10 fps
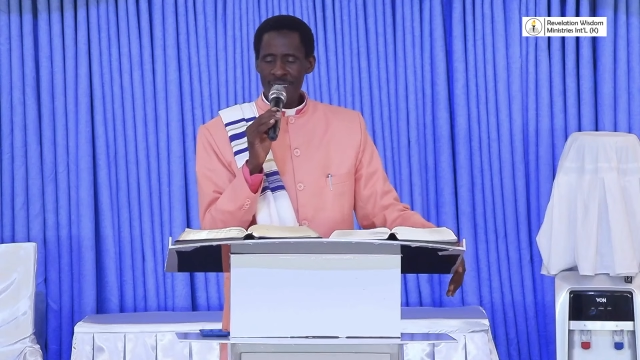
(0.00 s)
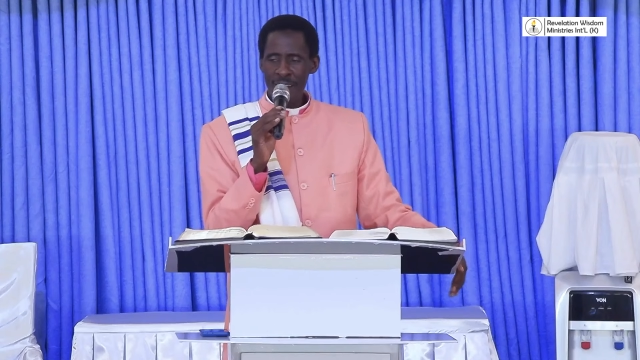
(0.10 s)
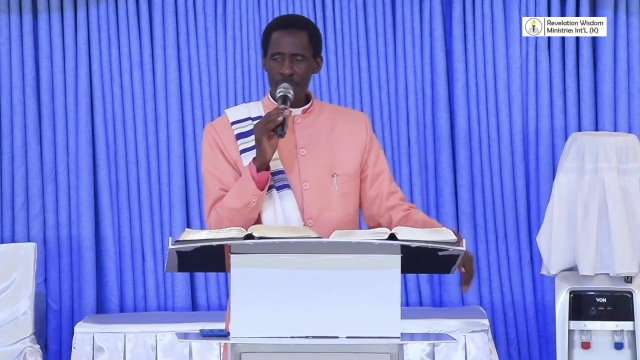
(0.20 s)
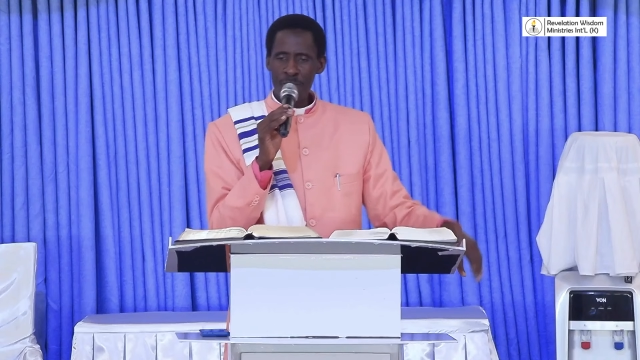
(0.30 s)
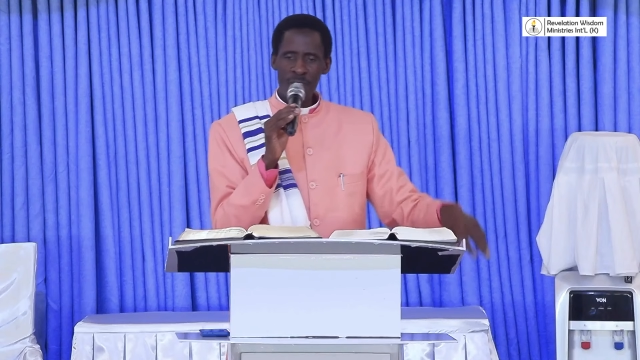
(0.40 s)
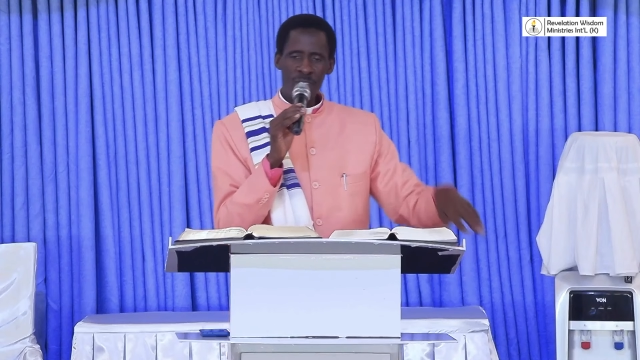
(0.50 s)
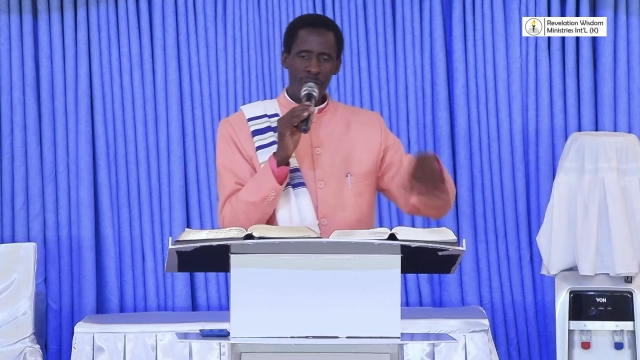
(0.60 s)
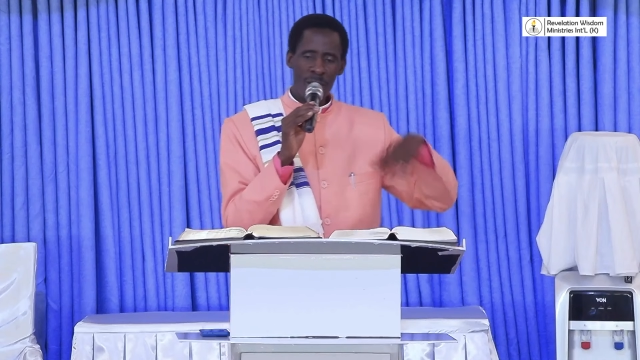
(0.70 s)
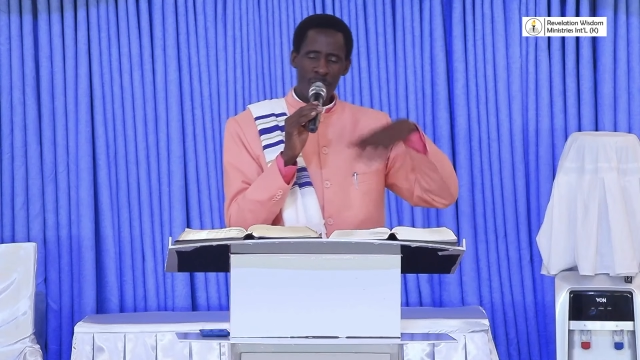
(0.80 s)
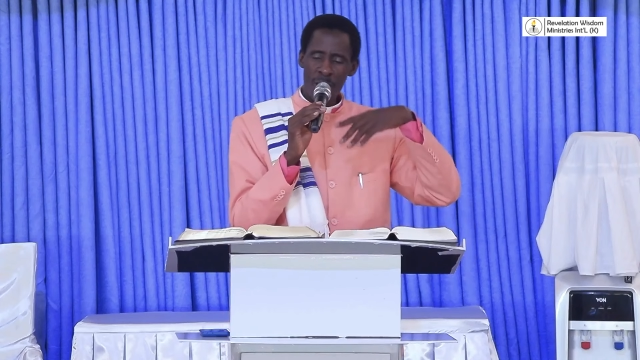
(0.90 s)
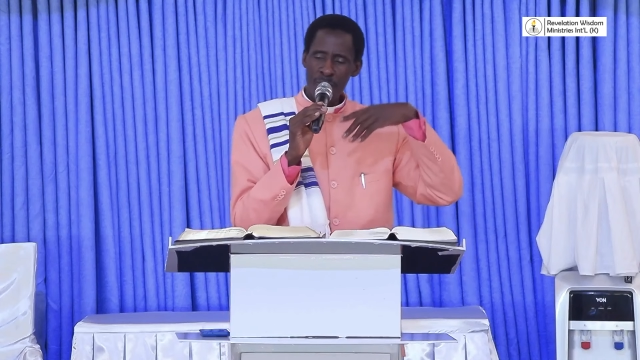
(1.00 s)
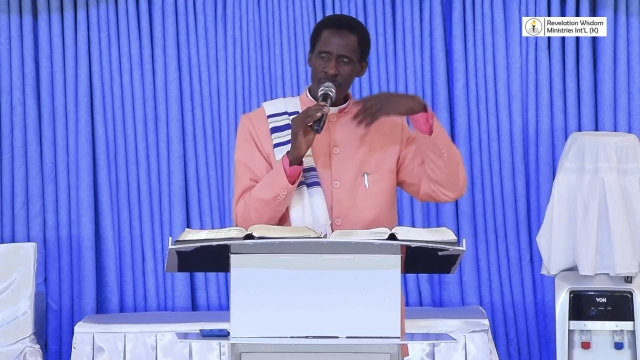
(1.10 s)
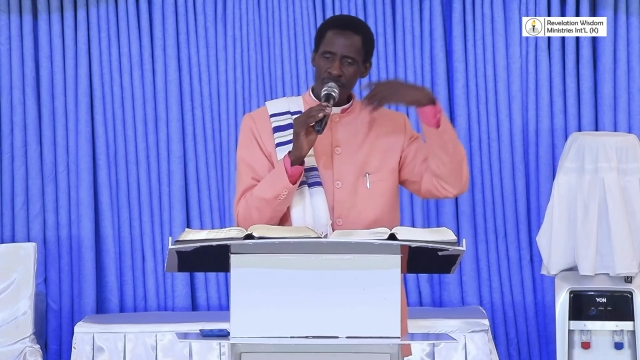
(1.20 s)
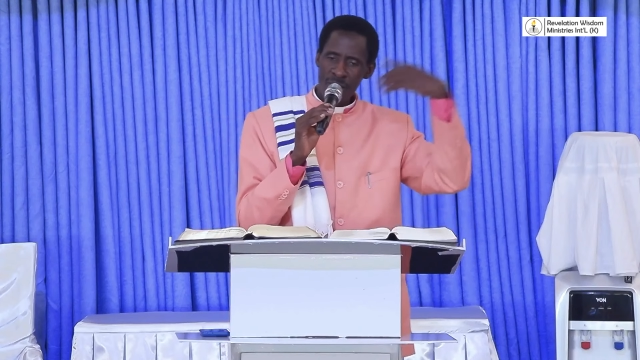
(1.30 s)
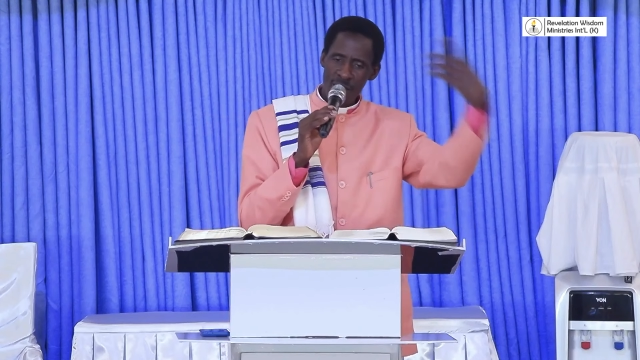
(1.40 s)
a
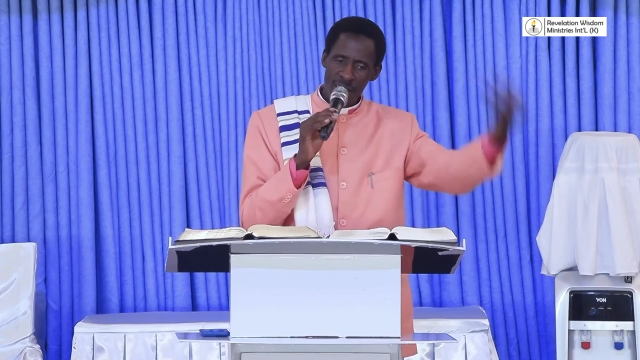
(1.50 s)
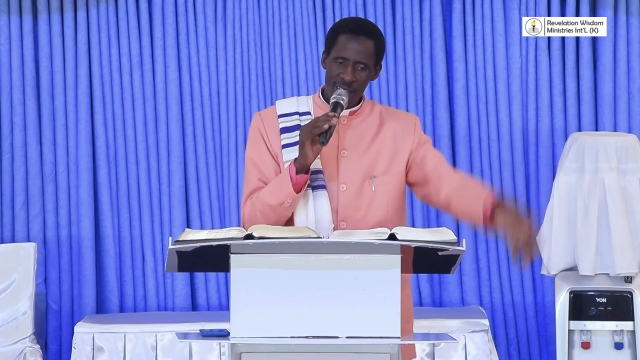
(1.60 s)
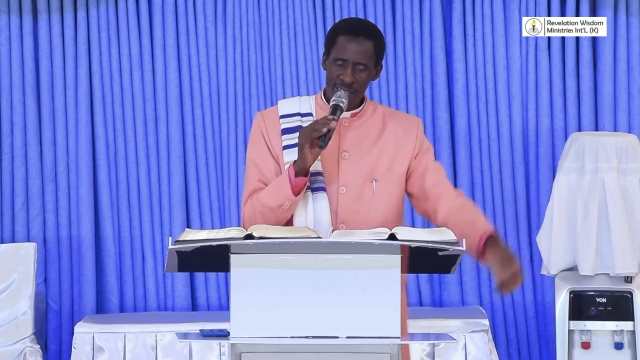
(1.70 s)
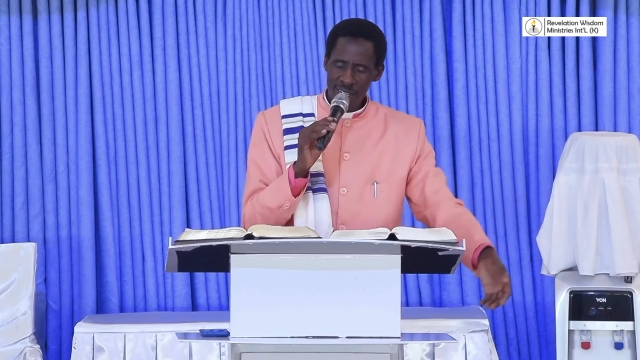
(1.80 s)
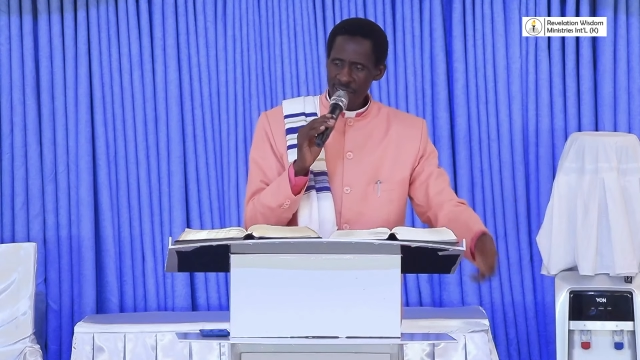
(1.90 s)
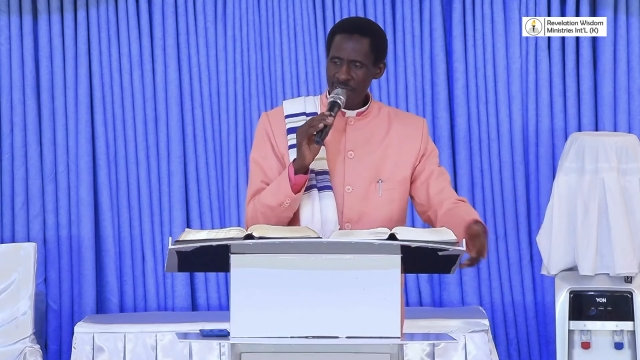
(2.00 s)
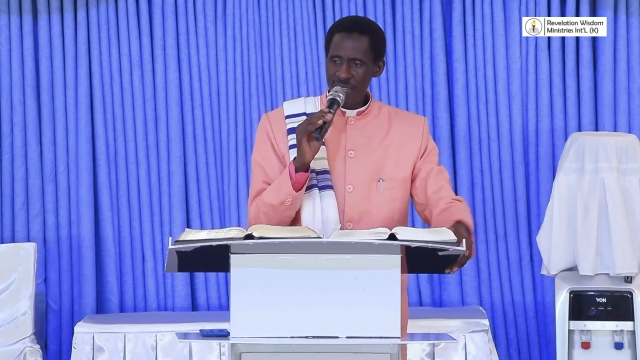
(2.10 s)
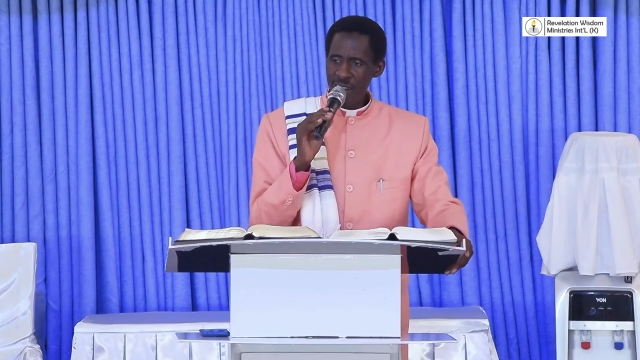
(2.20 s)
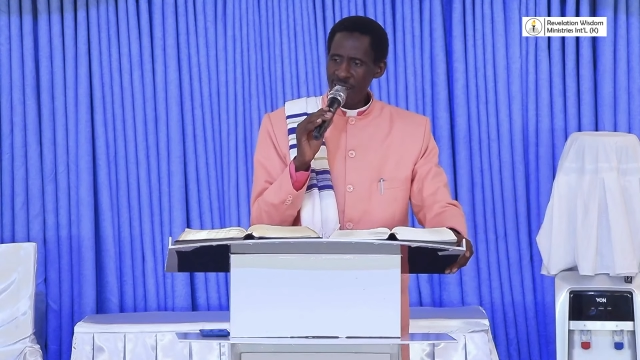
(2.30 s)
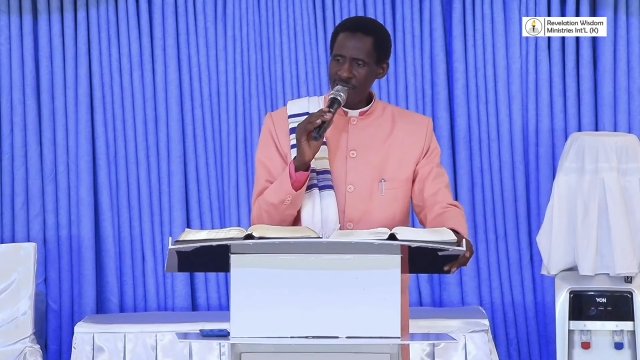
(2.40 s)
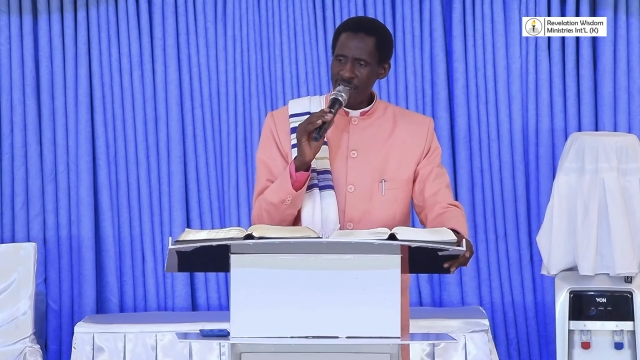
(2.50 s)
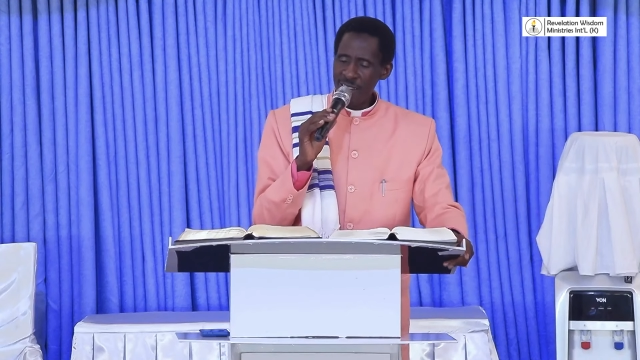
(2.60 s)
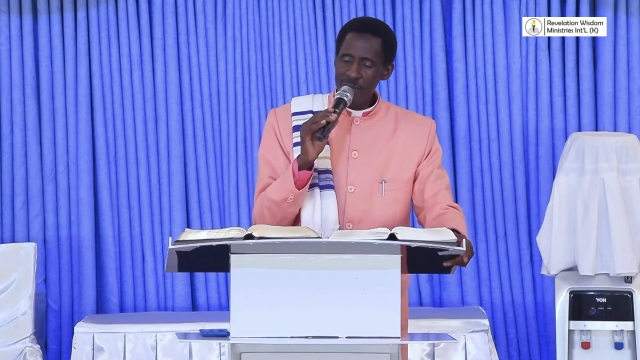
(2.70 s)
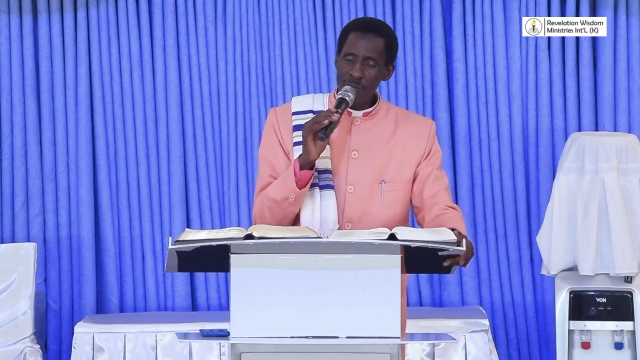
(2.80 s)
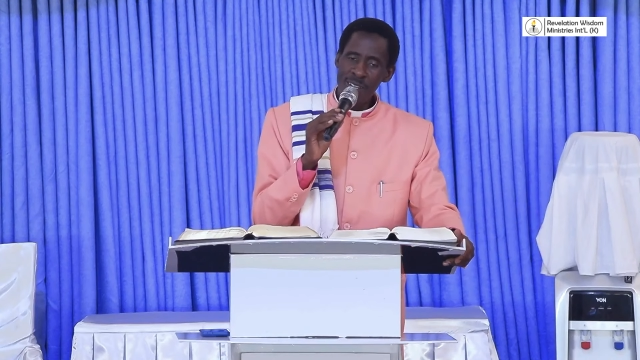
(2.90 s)
appease, a uh,
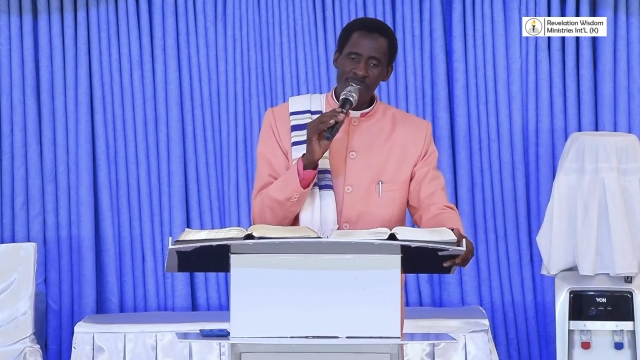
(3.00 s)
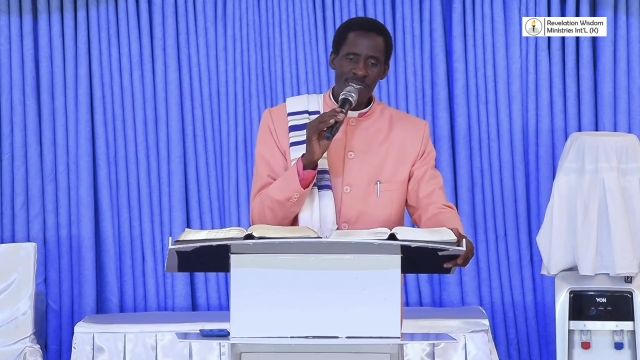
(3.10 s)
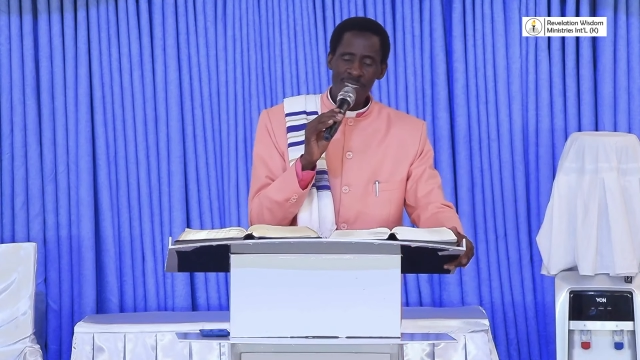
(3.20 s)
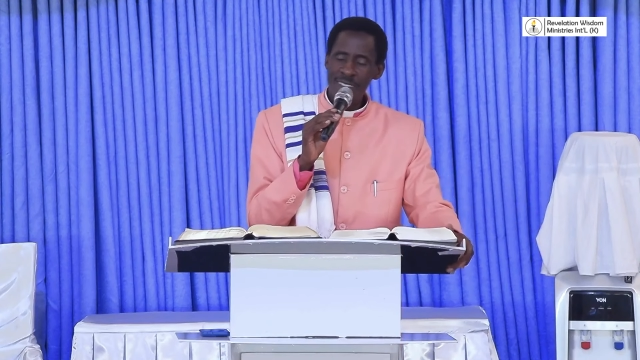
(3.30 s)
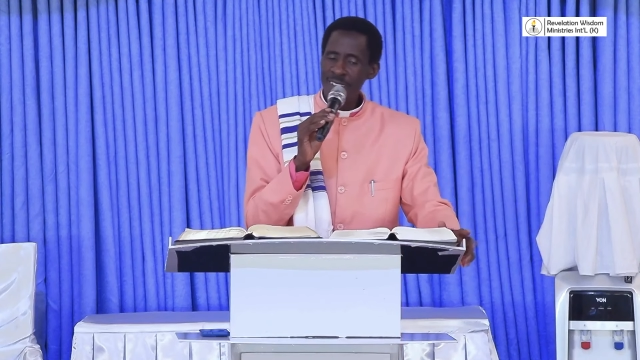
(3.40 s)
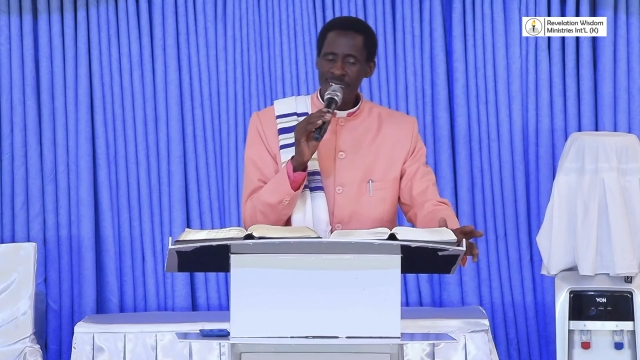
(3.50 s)
Nyanza, please.